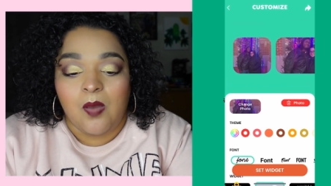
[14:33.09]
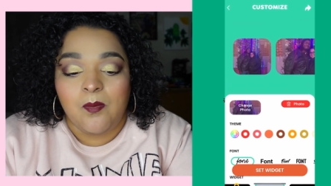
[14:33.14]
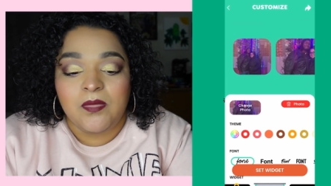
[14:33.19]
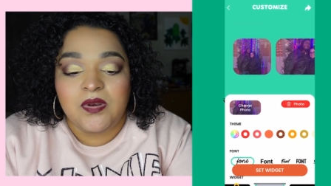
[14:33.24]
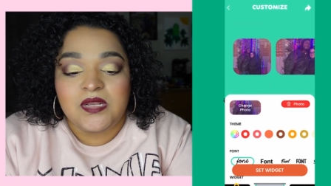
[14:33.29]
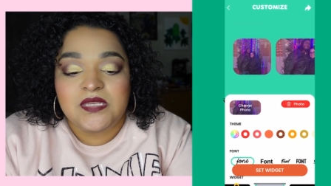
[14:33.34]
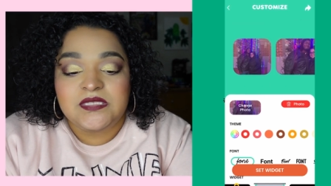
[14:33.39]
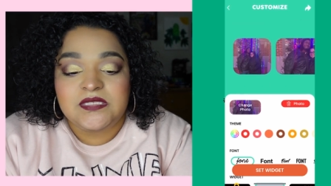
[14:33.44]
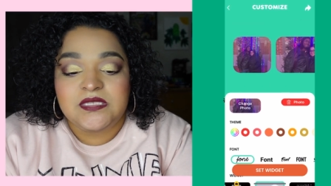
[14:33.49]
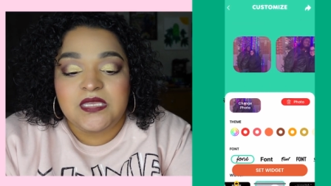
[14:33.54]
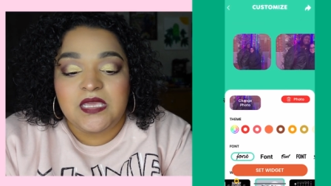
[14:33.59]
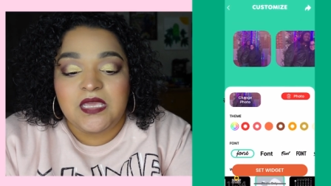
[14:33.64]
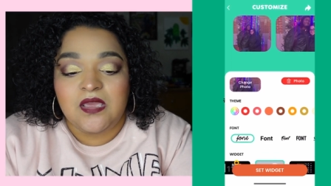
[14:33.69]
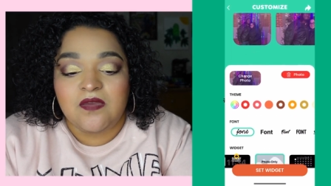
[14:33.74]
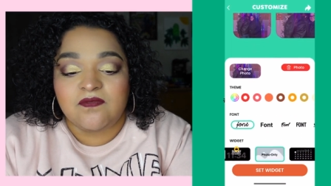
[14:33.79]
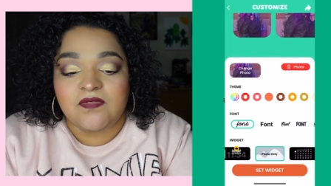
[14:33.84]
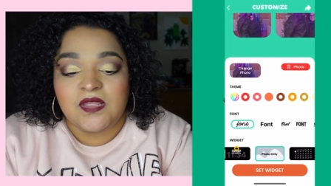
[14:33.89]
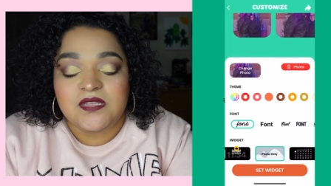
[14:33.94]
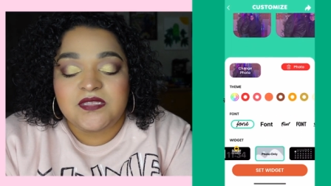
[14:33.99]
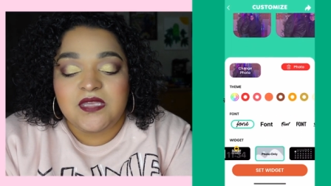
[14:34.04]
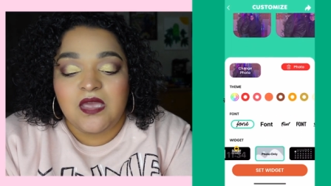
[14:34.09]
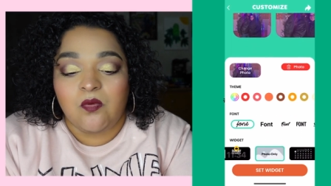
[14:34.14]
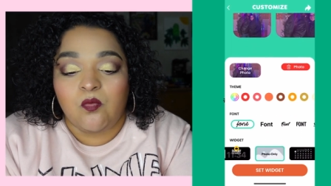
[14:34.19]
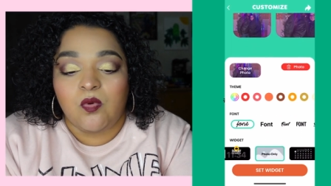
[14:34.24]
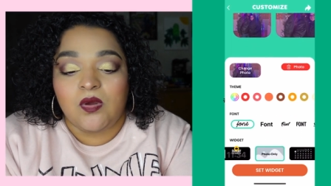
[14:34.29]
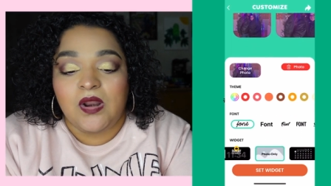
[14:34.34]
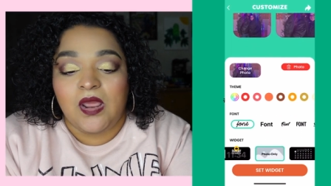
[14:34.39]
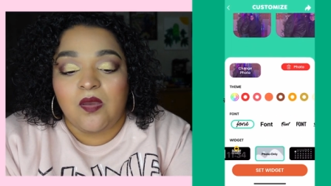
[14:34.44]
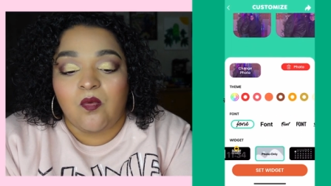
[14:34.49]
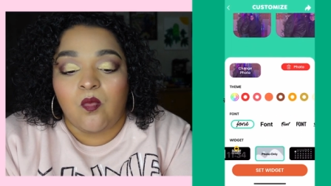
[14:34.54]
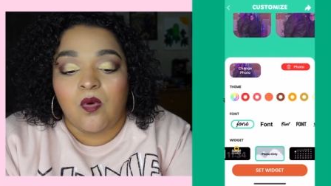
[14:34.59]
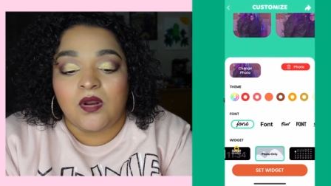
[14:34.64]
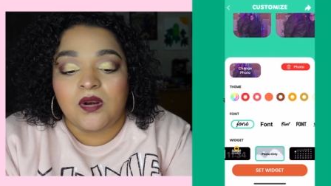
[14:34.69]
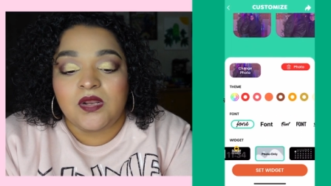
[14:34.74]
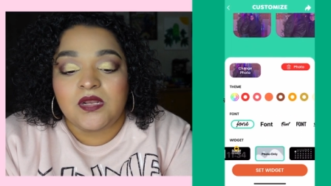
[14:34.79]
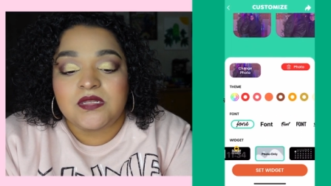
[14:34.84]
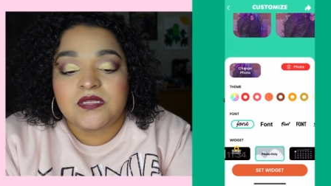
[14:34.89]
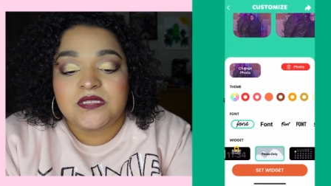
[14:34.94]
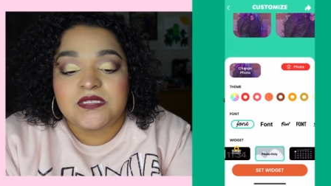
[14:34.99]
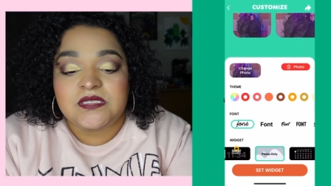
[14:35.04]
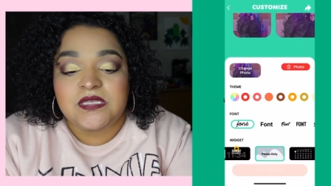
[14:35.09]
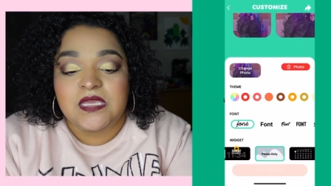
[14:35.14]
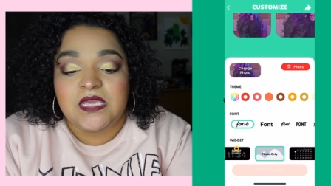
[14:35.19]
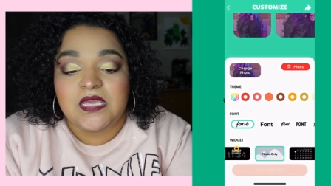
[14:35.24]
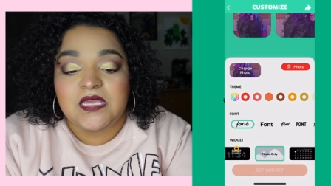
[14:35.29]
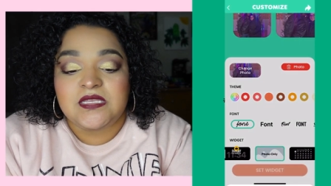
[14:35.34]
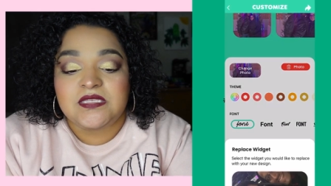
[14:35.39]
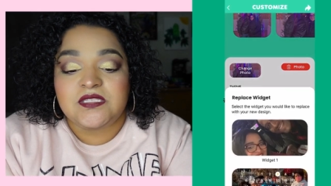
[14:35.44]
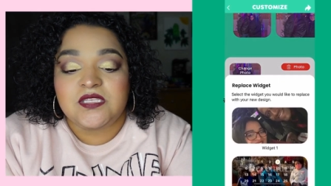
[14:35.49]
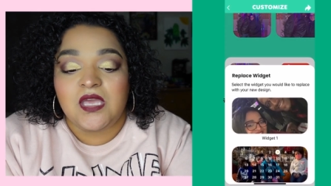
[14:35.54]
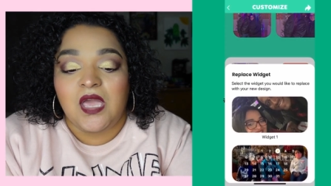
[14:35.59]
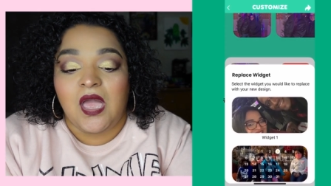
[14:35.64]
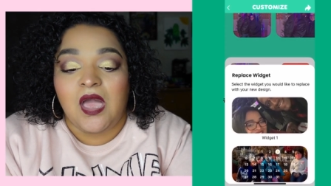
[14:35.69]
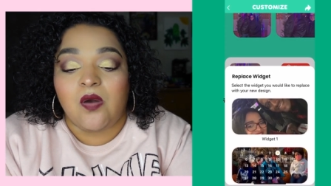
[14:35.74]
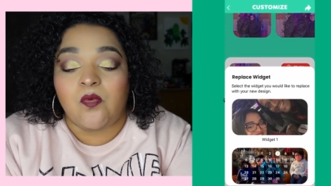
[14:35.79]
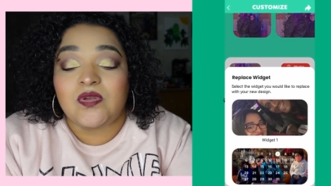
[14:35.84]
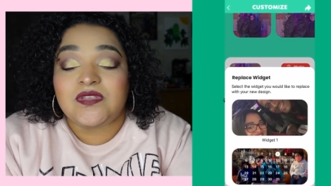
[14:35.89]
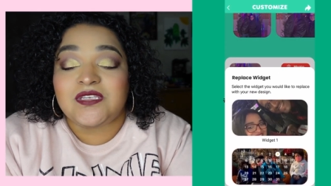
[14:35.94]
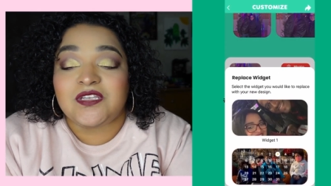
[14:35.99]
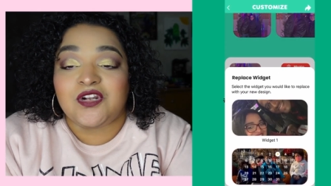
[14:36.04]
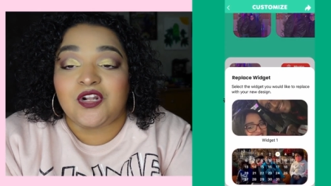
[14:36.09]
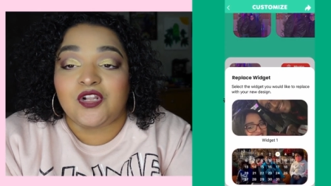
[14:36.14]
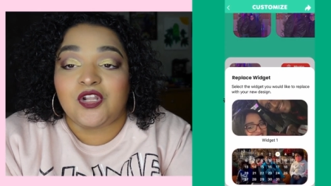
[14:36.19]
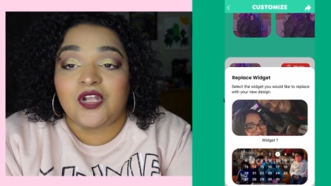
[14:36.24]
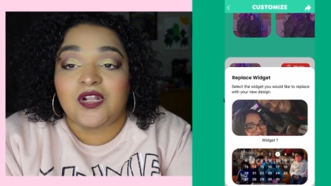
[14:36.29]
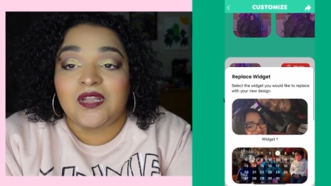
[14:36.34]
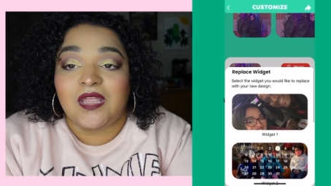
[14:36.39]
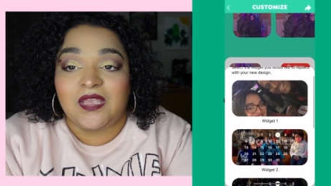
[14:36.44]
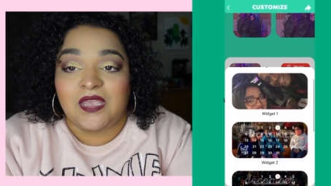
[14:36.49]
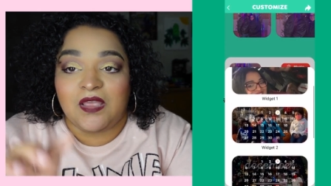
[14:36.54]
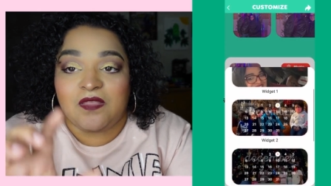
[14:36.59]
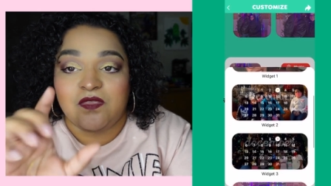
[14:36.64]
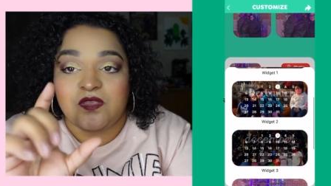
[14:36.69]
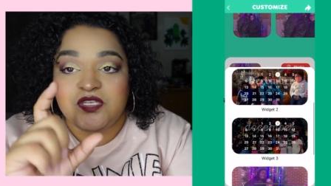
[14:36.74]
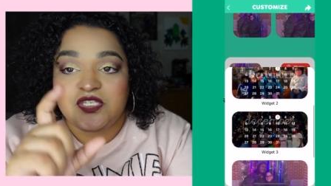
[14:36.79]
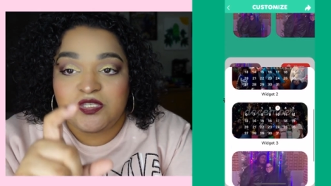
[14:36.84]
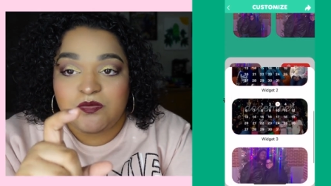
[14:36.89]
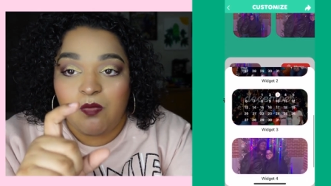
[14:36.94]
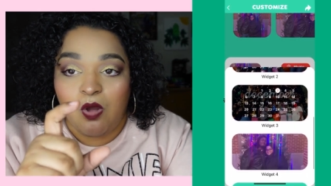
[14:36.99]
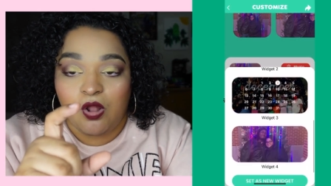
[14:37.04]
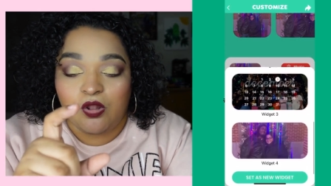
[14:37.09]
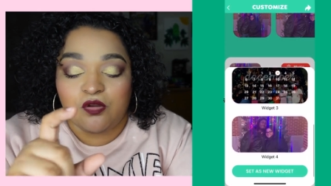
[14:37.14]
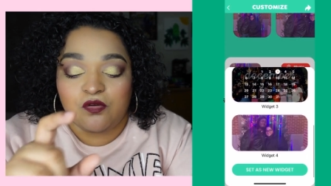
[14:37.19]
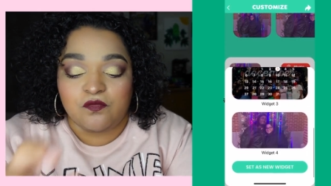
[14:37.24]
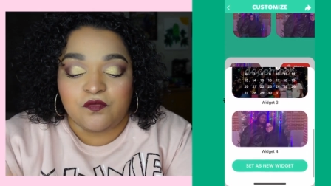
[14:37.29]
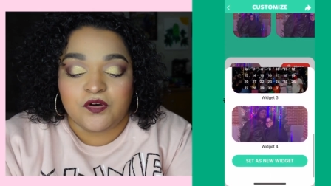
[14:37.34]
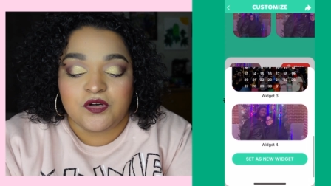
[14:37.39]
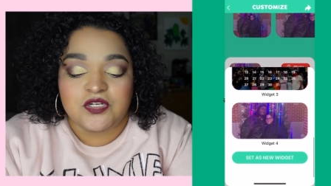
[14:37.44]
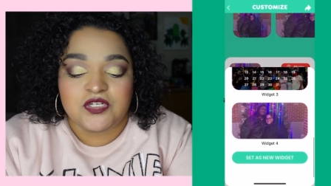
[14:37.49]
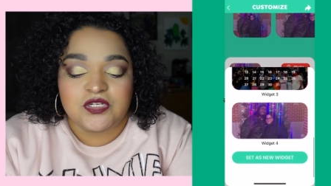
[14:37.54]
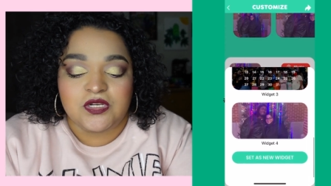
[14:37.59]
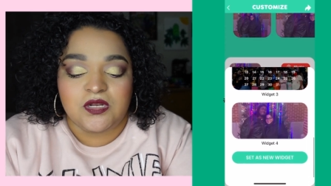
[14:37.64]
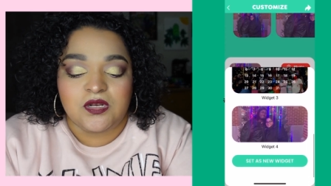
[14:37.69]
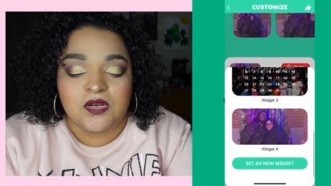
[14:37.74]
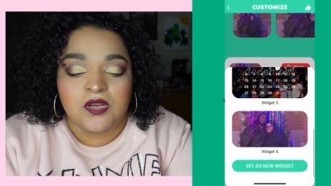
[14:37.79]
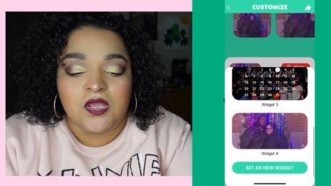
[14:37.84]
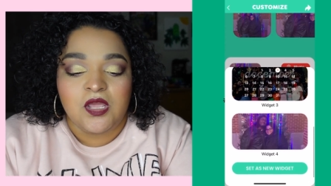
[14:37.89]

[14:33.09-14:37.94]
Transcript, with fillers: I'm gonna see if that's what I wanna see is how it's gonna look like in the smaller version.